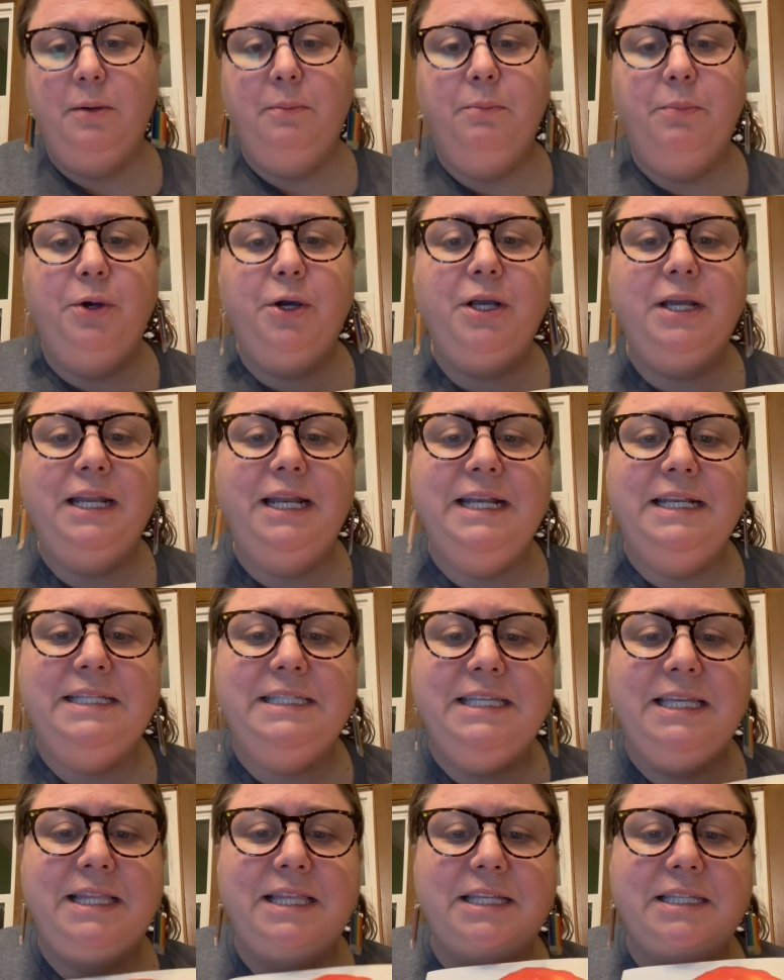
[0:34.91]
book and I
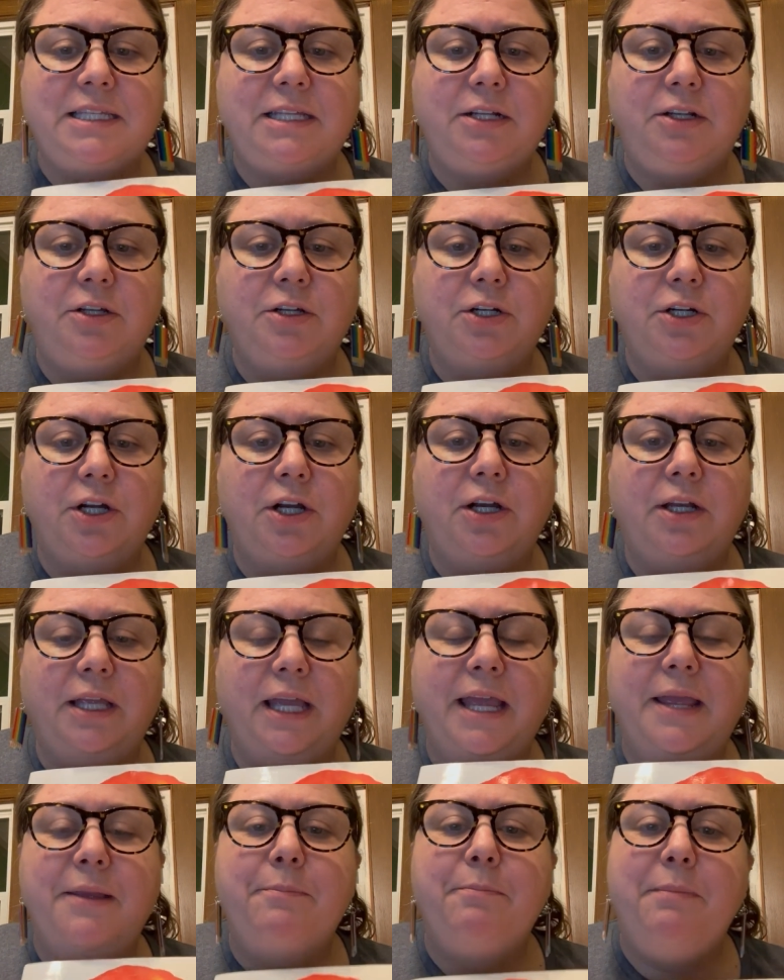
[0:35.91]
see this little girl,
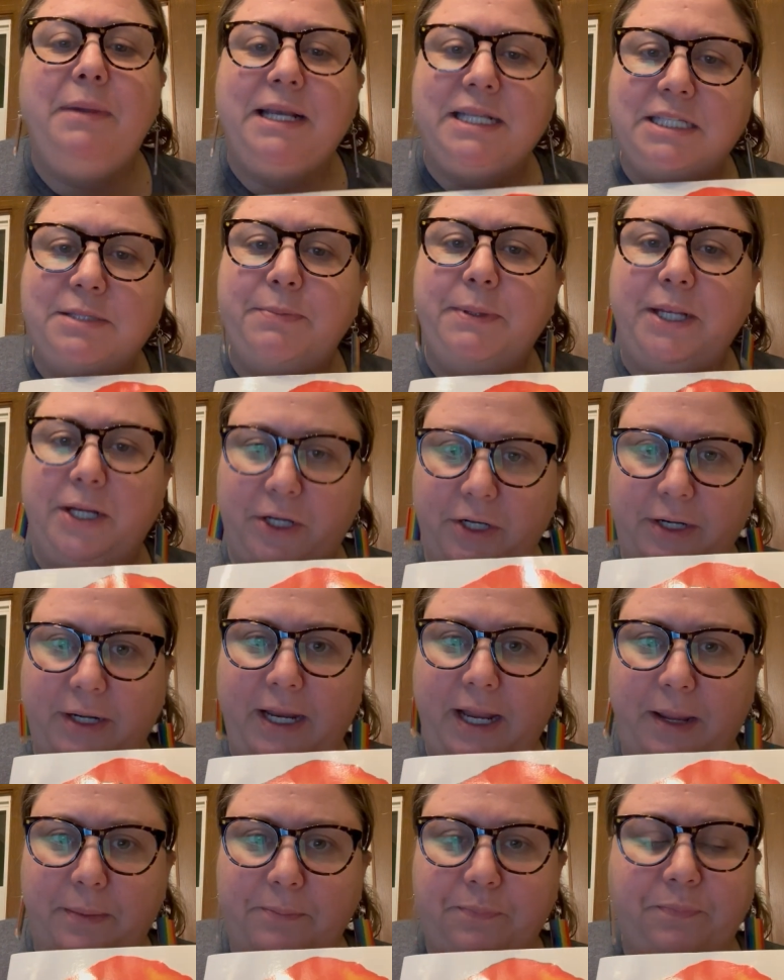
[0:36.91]
it must be her
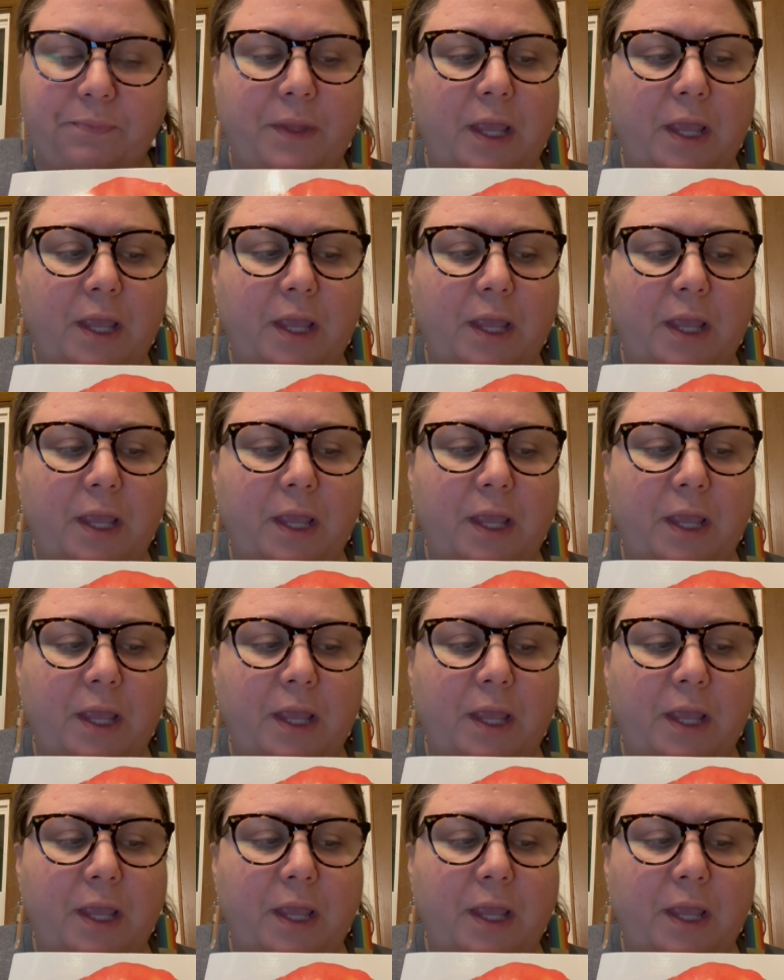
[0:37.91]
name.